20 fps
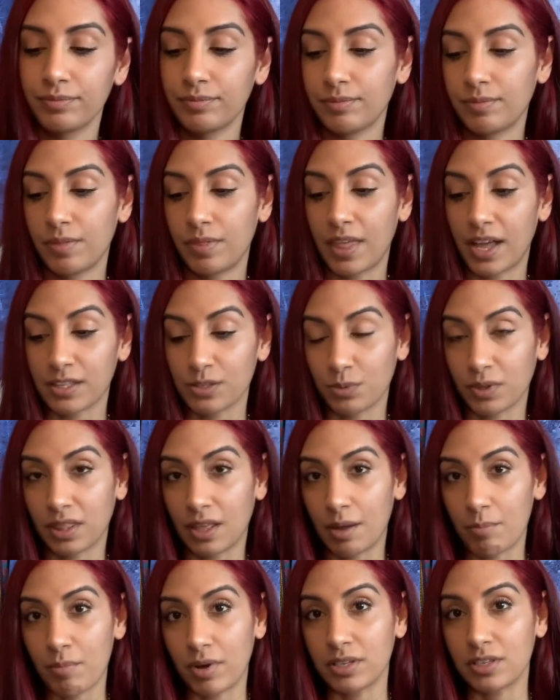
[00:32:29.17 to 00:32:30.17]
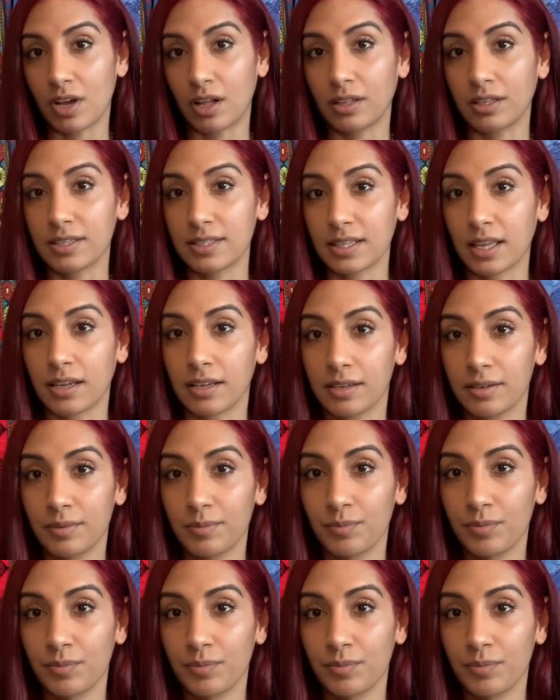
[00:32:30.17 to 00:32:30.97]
That's what that mandala said.